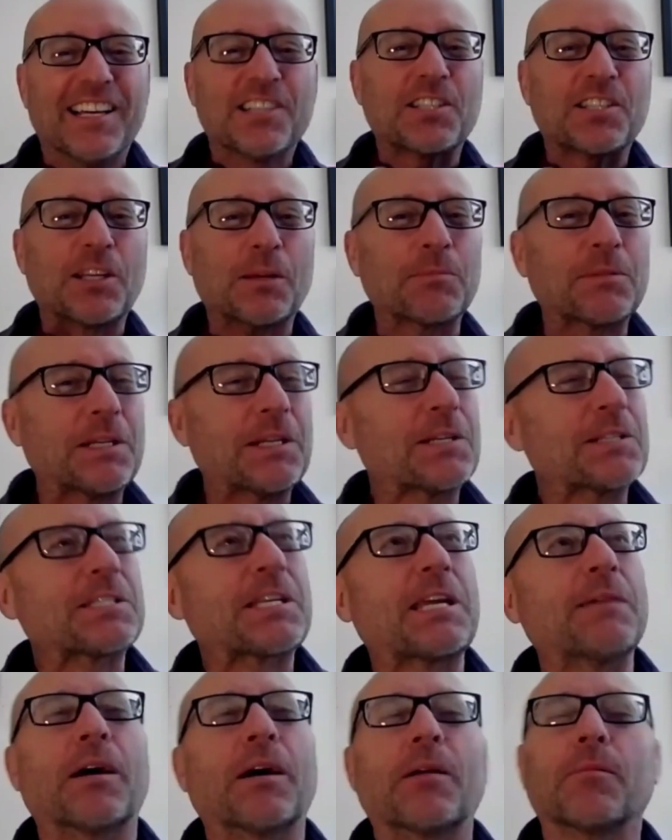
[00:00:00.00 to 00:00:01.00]
Something else
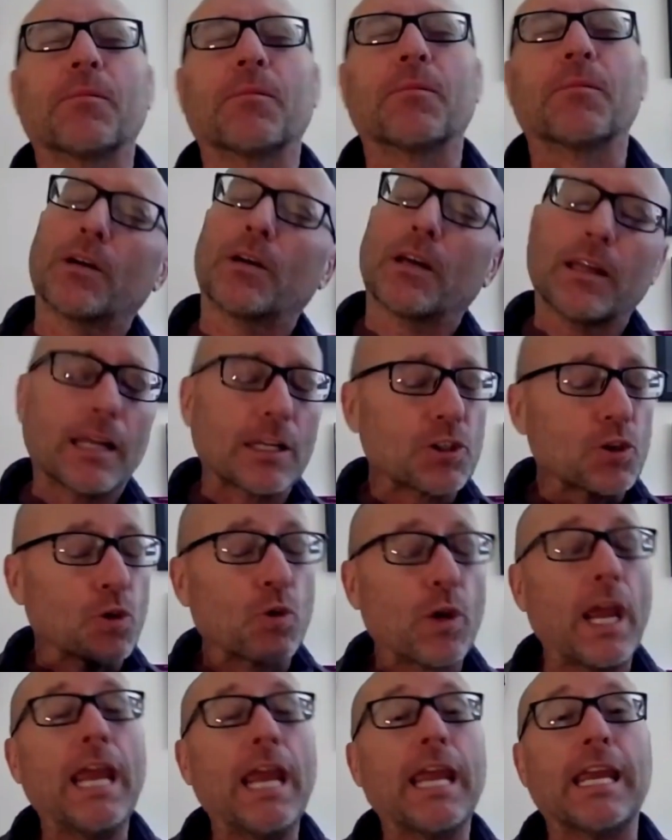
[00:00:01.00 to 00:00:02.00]
came up. like, okay, that's
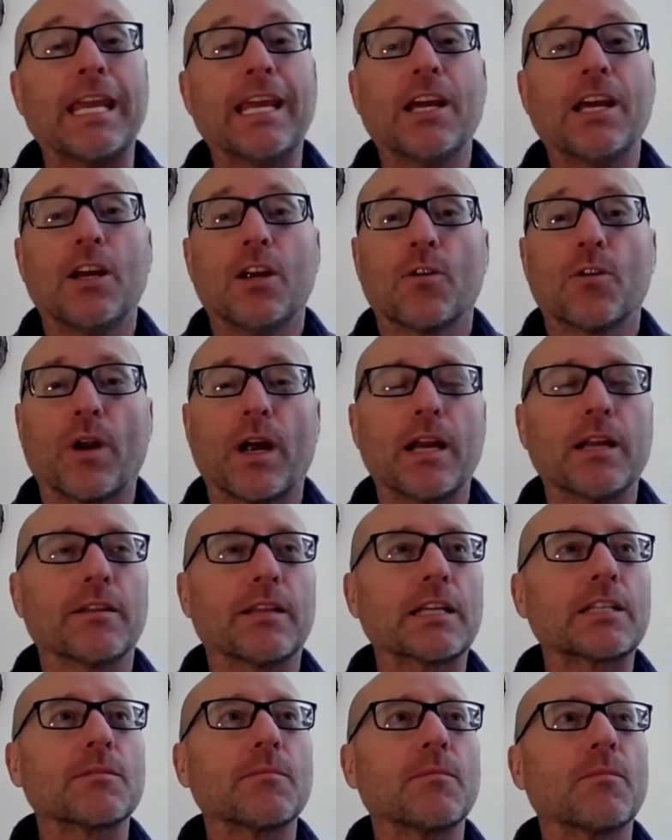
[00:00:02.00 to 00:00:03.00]
okay, right?
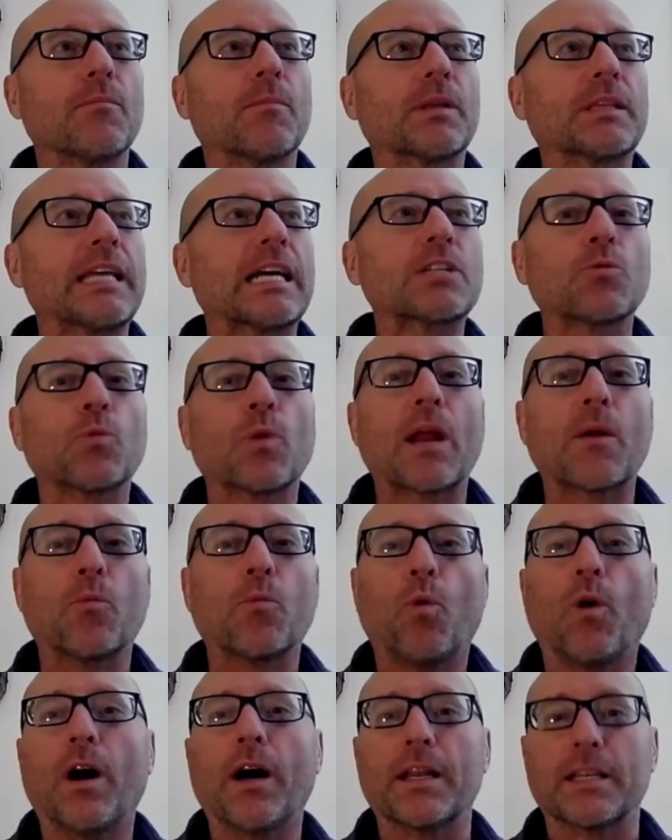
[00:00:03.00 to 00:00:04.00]
That's but that's what I
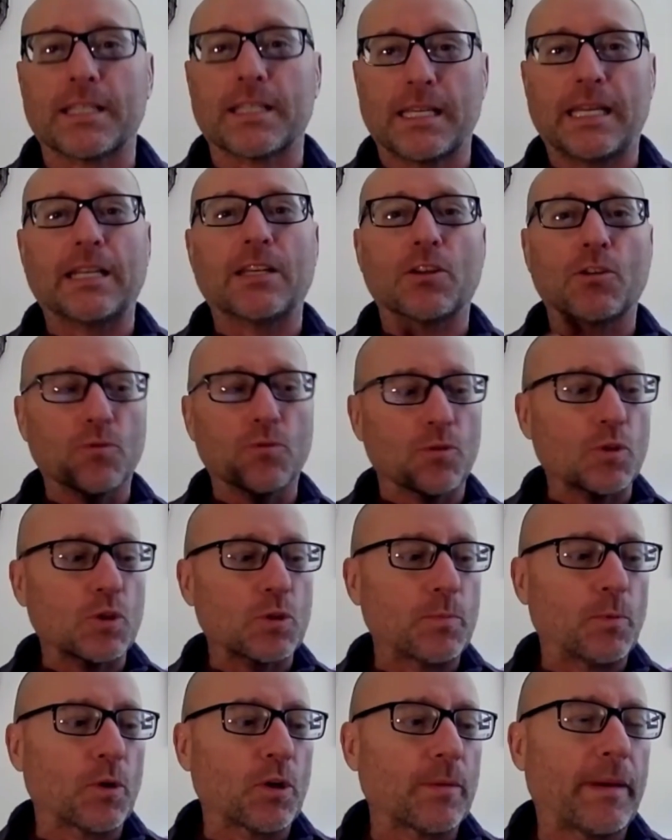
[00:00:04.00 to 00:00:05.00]
want. And you you
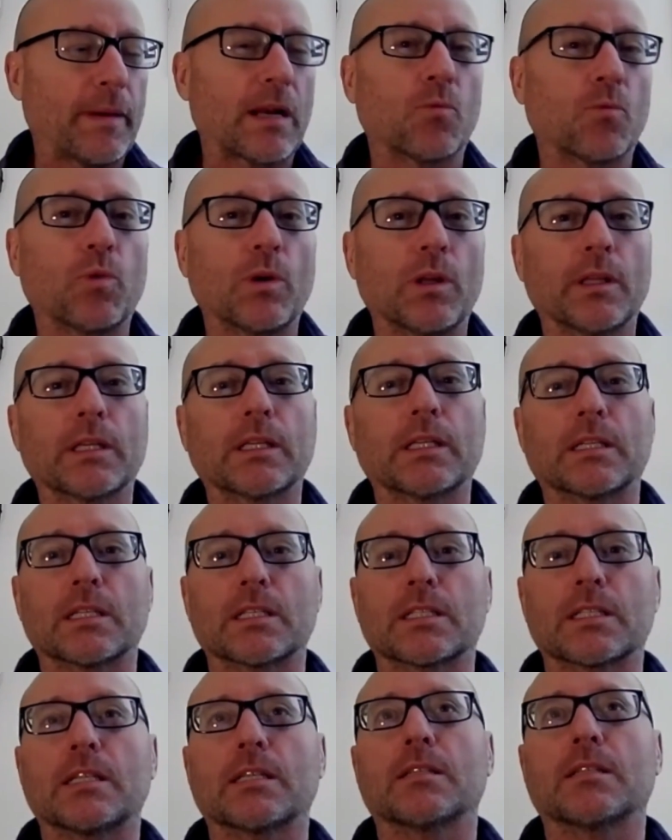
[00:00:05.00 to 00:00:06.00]
spoke about a
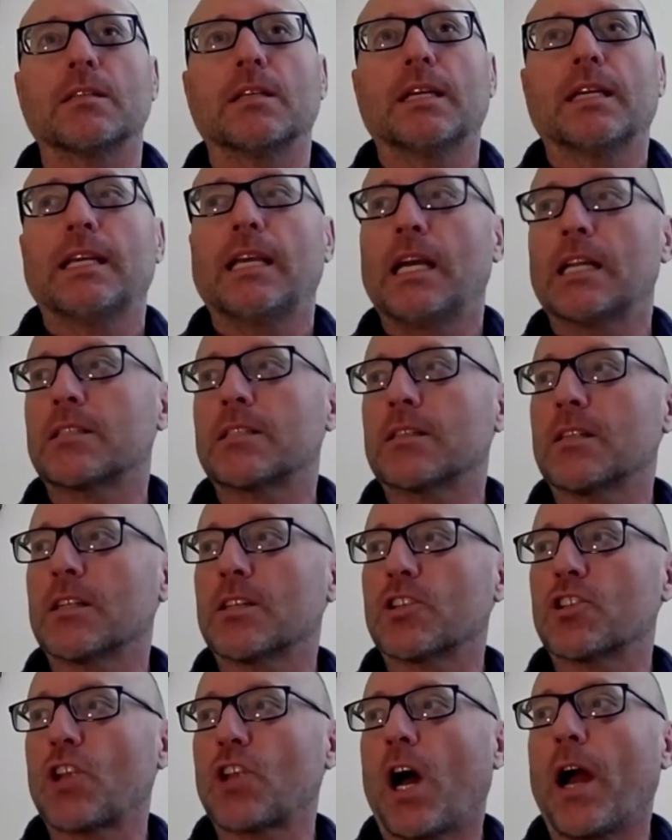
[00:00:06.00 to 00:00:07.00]
willingness and it, it's a
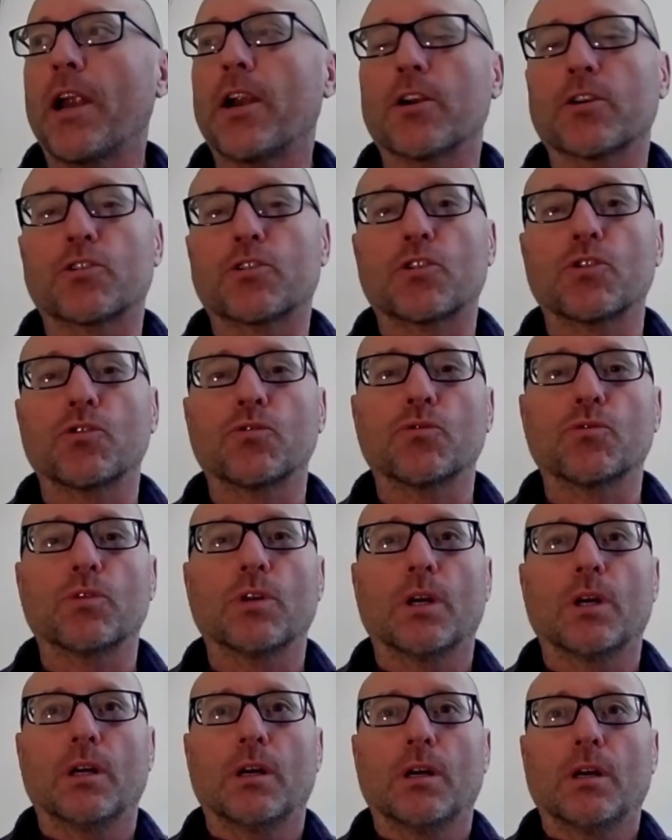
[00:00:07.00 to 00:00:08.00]
desire to
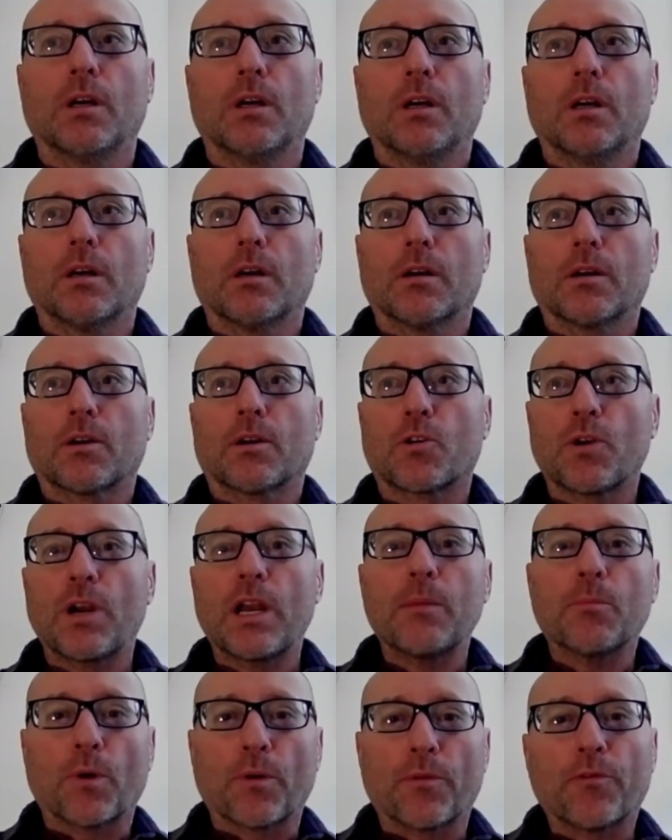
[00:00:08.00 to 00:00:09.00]

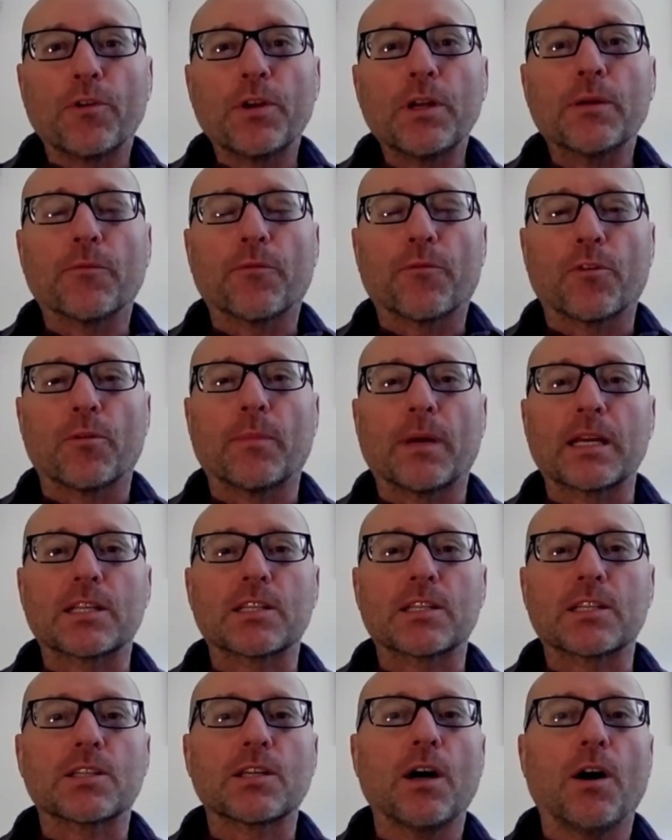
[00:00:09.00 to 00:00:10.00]
create more freedom for
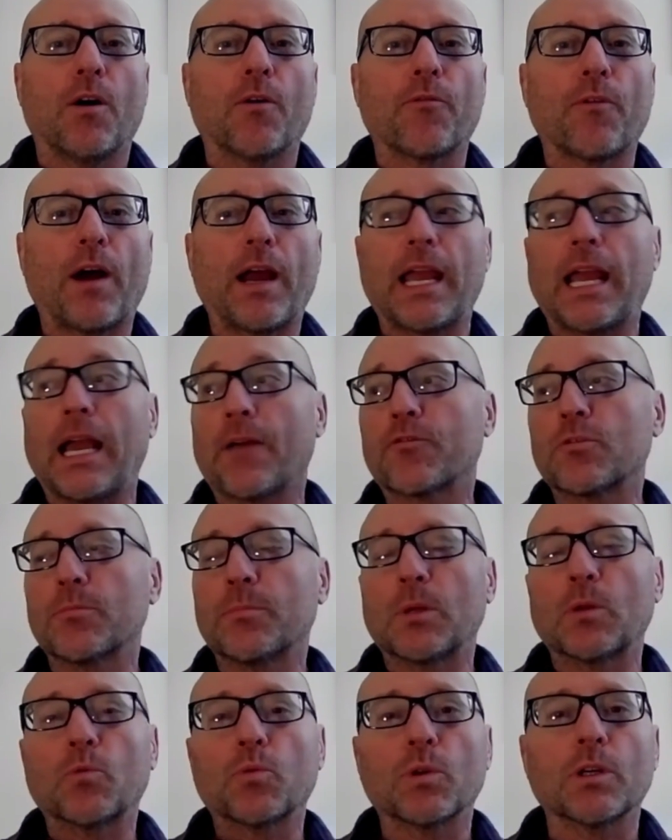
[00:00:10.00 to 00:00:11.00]
myself. I have to
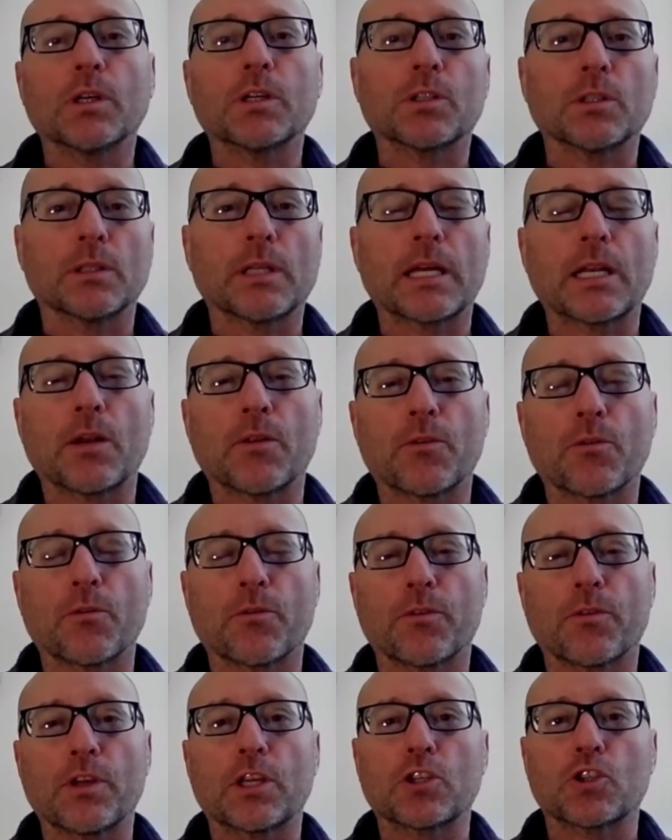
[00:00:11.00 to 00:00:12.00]
be willing to let other
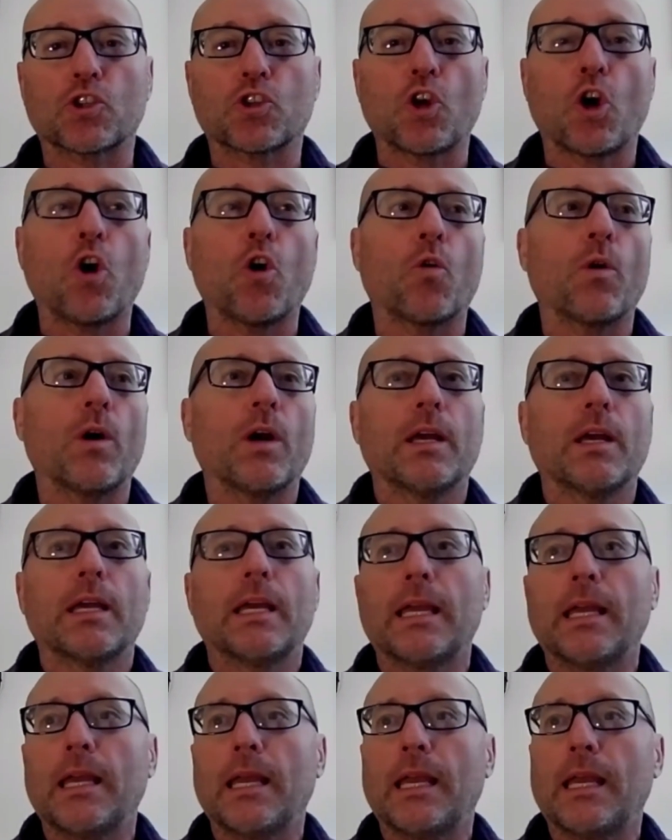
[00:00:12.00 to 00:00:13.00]
things go,
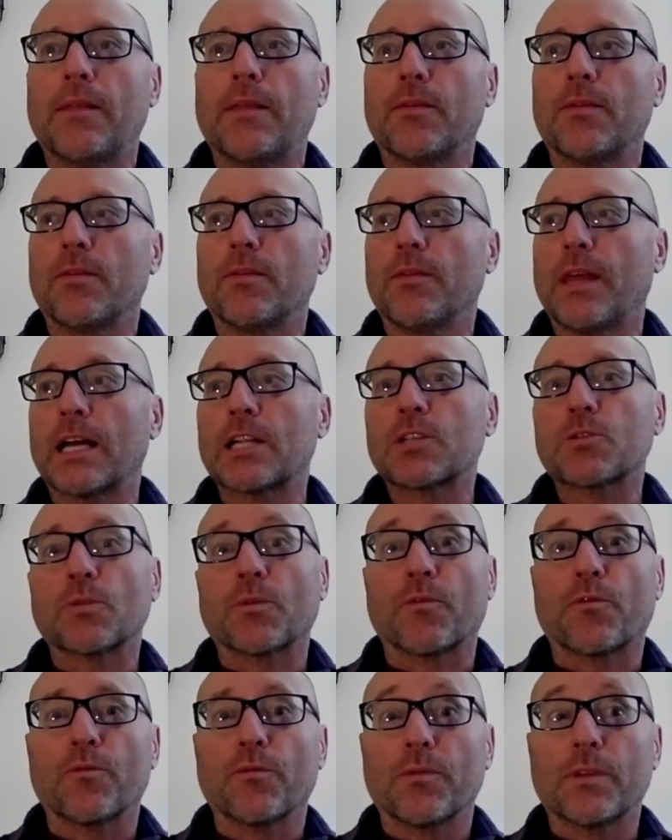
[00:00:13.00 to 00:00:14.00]
and that's
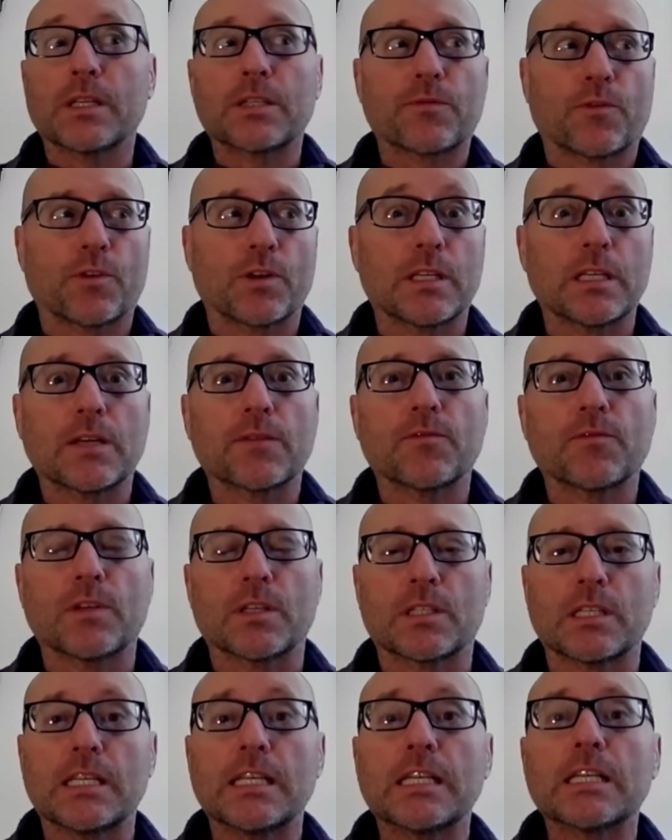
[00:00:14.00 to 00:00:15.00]
what this
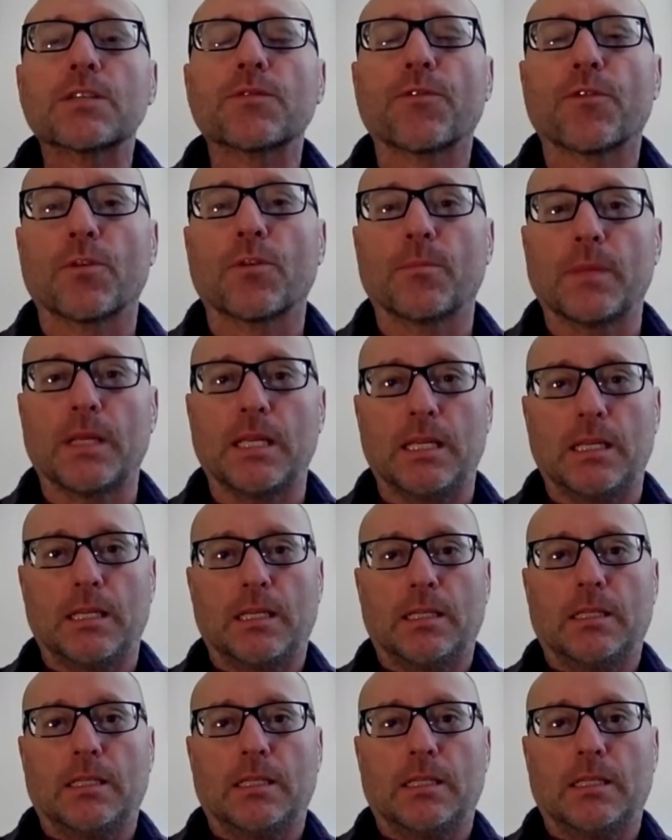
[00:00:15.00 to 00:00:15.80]
forgiveness is for me